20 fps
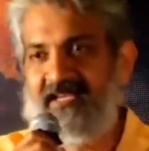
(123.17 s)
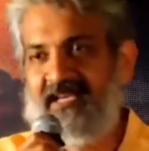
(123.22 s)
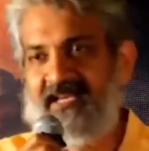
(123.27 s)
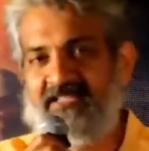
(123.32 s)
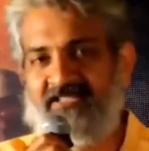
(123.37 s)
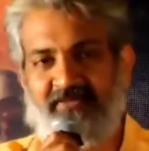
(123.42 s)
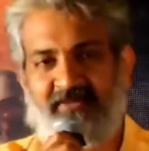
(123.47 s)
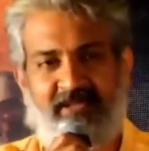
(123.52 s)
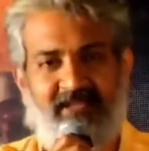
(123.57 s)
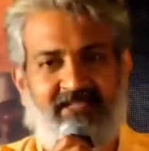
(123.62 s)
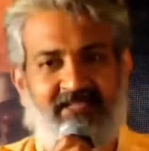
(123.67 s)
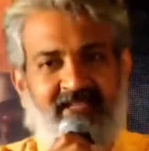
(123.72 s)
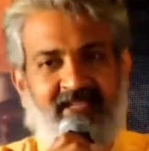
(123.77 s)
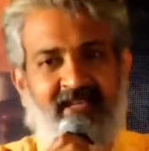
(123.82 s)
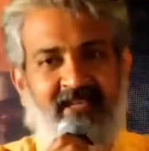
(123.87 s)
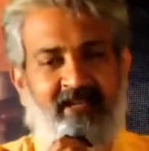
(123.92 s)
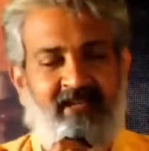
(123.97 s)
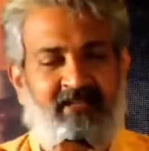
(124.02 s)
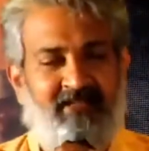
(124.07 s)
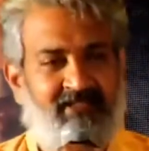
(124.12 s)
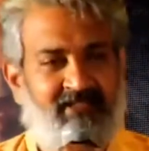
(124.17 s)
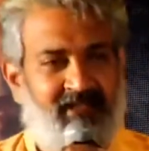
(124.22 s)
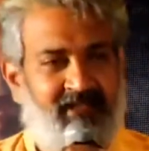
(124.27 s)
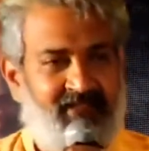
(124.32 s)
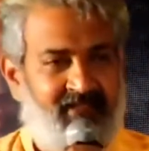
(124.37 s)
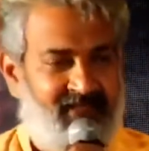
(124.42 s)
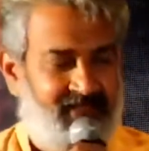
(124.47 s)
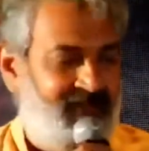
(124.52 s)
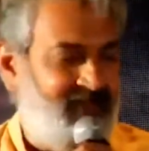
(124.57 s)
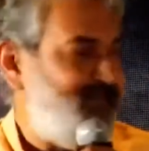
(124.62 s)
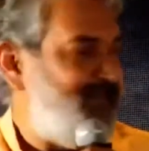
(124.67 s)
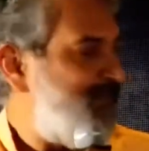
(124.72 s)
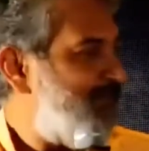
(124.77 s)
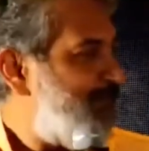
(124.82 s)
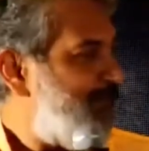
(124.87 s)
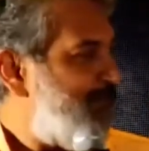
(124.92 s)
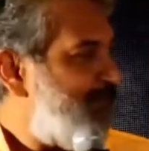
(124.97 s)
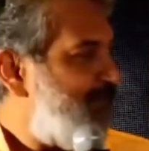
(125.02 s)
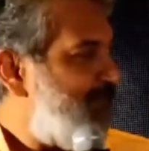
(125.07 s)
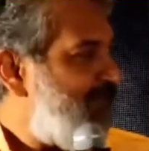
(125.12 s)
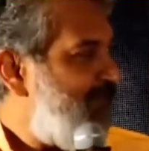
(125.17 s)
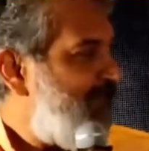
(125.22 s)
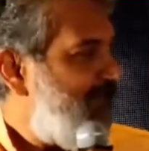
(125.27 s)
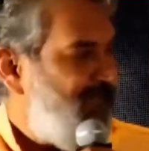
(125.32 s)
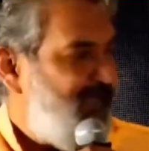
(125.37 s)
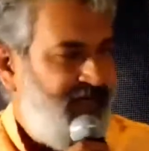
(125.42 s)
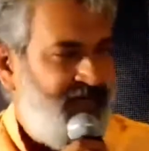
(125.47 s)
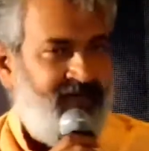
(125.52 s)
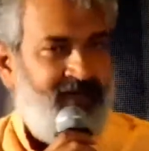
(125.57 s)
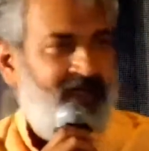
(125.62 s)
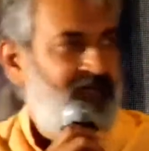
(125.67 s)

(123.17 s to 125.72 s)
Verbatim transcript: as far as Kerala is concerned. And